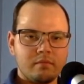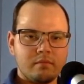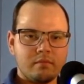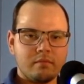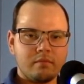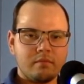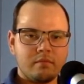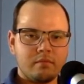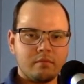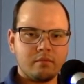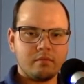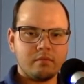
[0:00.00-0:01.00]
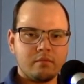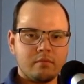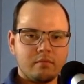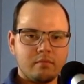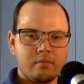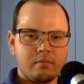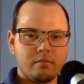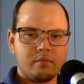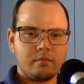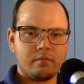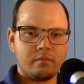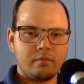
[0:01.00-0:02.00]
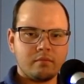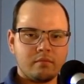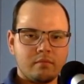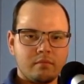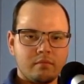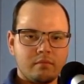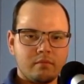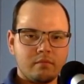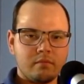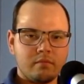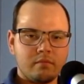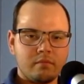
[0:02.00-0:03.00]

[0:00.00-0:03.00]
This person isn't speaking.